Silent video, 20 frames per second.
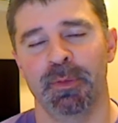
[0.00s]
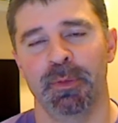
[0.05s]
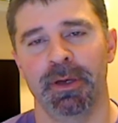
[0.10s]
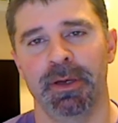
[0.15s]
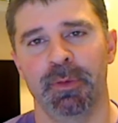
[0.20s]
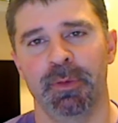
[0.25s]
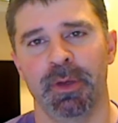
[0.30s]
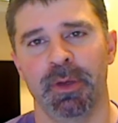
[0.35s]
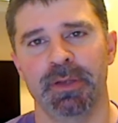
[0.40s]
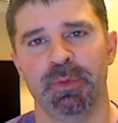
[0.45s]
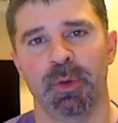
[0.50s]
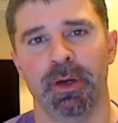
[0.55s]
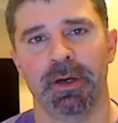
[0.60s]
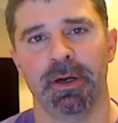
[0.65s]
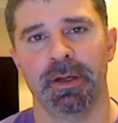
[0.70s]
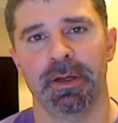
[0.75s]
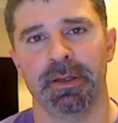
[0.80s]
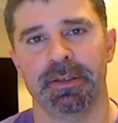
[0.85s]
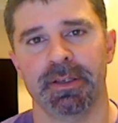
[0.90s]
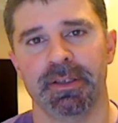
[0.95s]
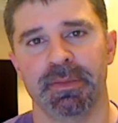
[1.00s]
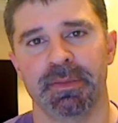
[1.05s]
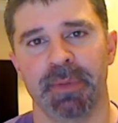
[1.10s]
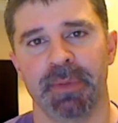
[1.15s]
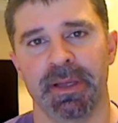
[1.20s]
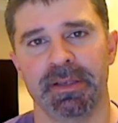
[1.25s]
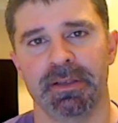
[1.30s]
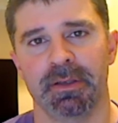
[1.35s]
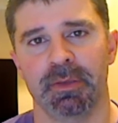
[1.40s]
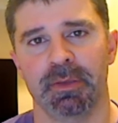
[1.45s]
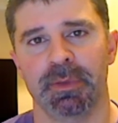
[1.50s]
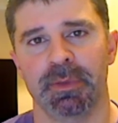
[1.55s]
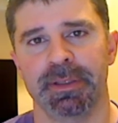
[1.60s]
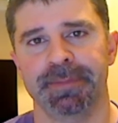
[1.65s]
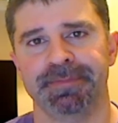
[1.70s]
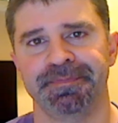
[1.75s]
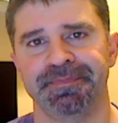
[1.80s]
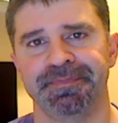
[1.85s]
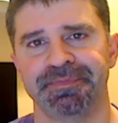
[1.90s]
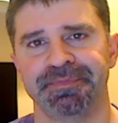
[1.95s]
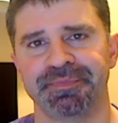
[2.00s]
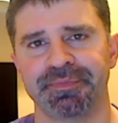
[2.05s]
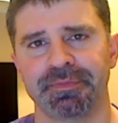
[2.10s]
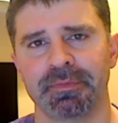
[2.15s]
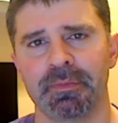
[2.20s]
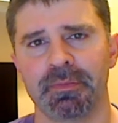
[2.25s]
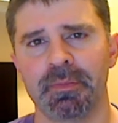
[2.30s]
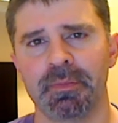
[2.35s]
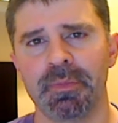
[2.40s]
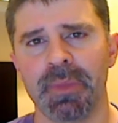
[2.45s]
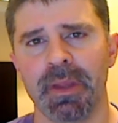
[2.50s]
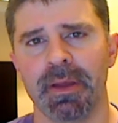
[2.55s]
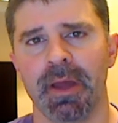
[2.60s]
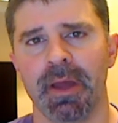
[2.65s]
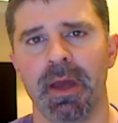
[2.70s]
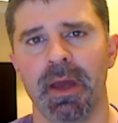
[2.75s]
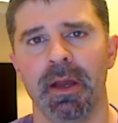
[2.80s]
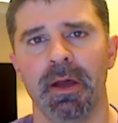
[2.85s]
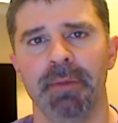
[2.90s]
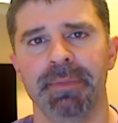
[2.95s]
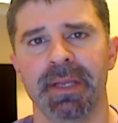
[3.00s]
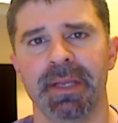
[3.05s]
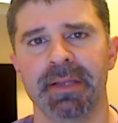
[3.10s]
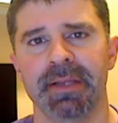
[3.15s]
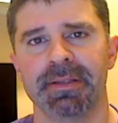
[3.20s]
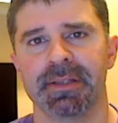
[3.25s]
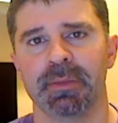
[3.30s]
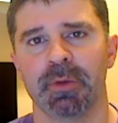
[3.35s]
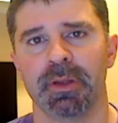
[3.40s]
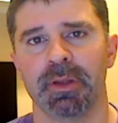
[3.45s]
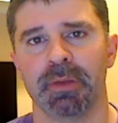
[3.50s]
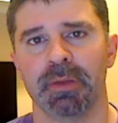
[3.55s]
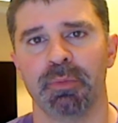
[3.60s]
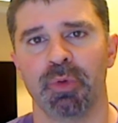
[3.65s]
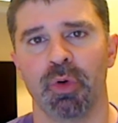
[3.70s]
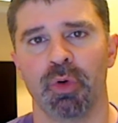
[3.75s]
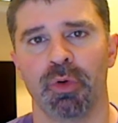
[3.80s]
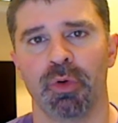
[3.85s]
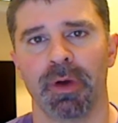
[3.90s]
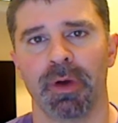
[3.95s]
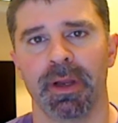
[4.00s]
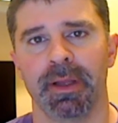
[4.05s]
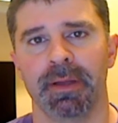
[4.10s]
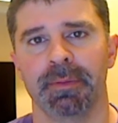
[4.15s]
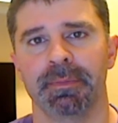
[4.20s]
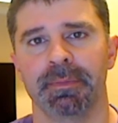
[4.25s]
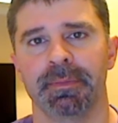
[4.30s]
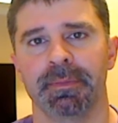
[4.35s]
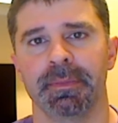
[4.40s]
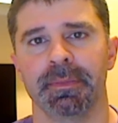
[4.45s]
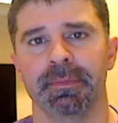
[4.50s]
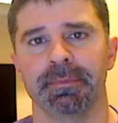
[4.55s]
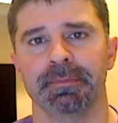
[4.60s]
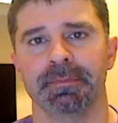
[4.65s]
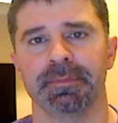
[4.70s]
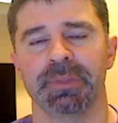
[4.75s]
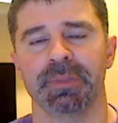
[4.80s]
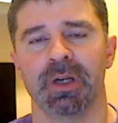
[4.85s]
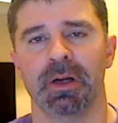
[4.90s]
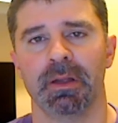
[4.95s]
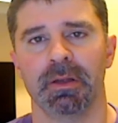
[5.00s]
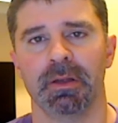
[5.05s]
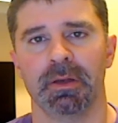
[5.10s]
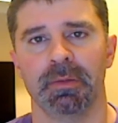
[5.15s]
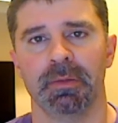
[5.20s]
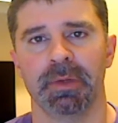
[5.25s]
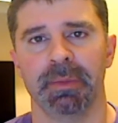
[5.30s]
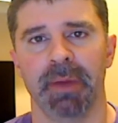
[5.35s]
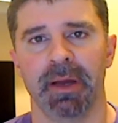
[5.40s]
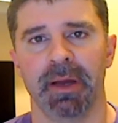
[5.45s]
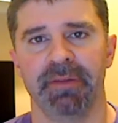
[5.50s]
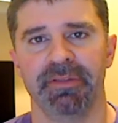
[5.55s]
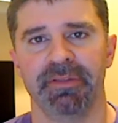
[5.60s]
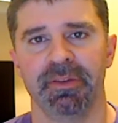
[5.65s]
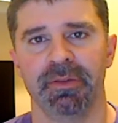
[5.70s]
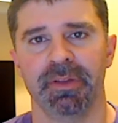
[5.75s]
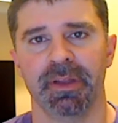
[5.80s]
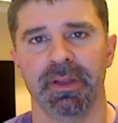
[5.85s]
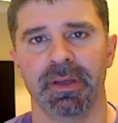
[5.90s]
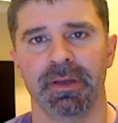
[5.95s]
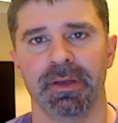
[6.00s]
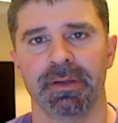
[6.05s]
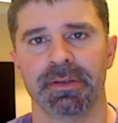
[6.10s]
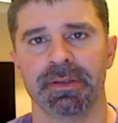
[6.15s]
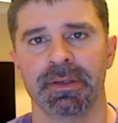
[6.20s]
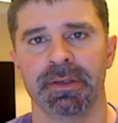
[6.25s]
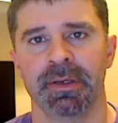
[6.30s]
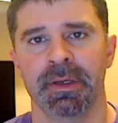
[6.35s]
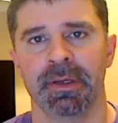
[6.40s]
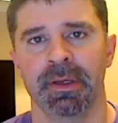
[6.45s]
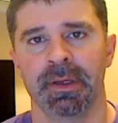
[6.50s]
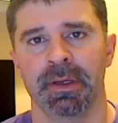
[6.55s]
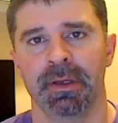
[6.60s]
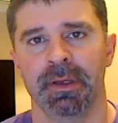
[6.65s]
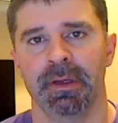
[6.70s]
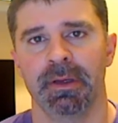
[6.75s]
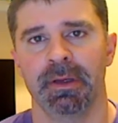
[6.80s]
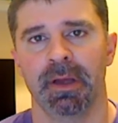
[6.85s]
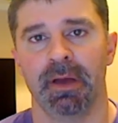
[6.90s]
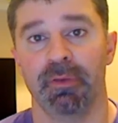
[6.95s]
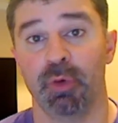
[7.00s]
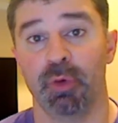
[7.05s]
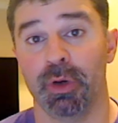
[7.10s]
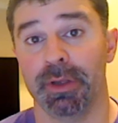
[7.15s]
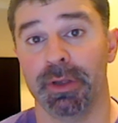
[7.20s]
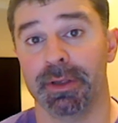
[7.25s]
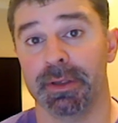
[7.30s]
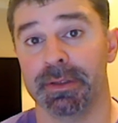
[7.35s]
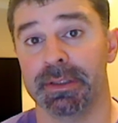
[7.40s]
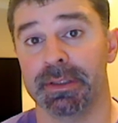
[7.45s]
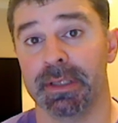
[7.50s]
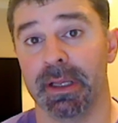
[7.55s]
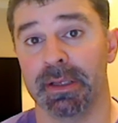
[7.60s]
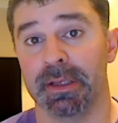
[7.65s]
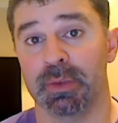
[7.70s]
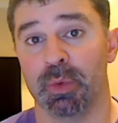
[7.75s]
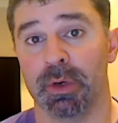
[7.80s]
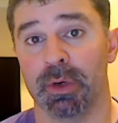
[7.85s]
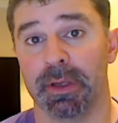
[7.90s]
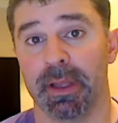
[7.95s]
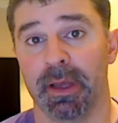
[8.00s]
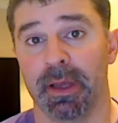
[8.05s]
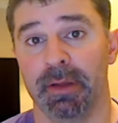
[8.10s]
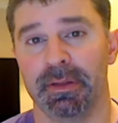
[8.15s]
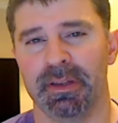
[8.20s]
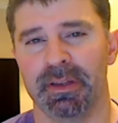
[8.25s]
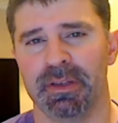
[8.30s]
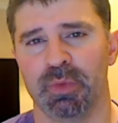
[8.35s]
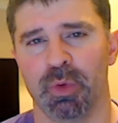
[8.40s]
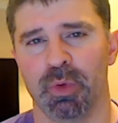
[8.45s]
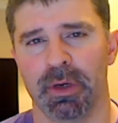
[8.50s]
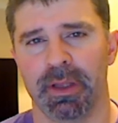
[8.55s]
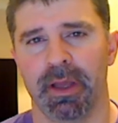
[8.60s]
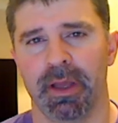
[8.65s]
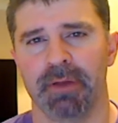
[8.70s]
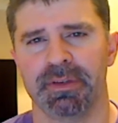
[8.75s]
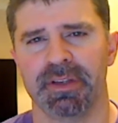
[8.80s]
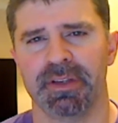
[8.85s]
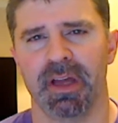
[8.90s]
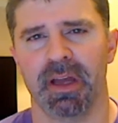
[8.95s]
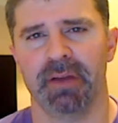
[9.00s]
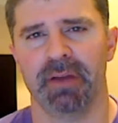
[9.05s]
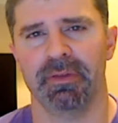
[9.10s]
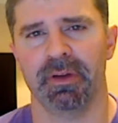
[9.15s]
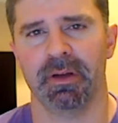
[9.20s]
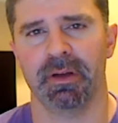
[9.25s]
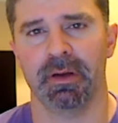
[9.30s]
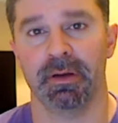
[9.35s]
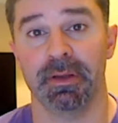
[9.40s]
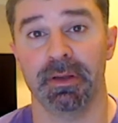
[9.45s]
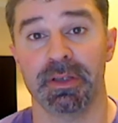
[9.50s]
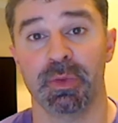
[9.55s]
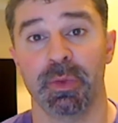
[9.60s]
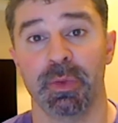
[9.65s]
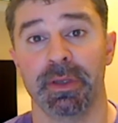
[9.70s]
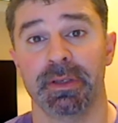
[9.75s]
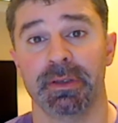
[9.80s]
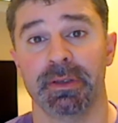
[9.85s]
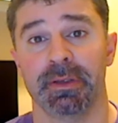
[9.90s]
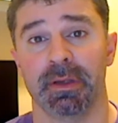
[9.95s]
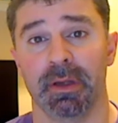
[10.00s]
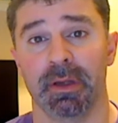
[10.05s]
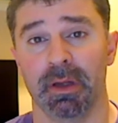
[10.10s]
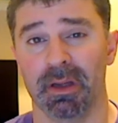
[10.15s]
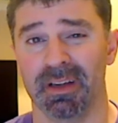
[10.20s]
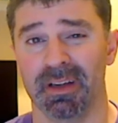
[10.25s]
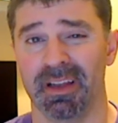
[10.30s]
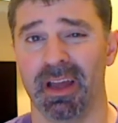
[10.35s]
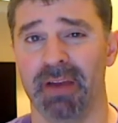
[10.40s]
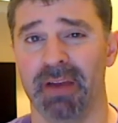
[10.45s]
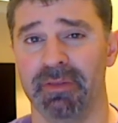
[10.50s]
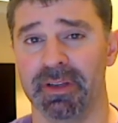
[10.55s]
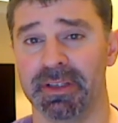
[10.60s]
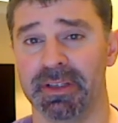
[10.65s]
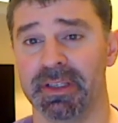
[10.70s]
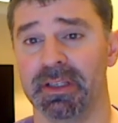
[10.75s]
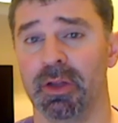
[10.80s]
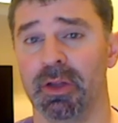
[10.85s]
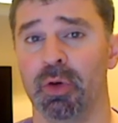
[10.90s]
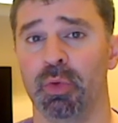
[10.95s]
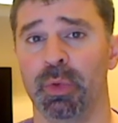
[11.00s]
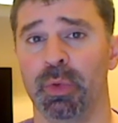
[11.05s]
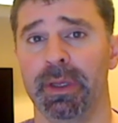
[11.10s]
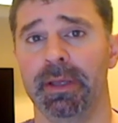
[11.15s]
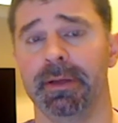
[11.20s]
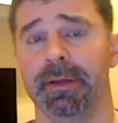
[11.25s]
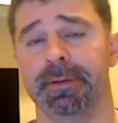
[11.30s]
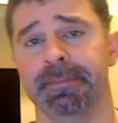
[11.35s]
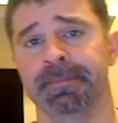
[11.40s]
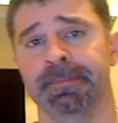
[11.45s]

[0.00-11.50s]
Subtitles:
But anyways, wanted to touch base a little bit, kind of update some on the program, talk a little bit about a few things. I've already done today's workout. This workout's kind of this week's kind of a deload week.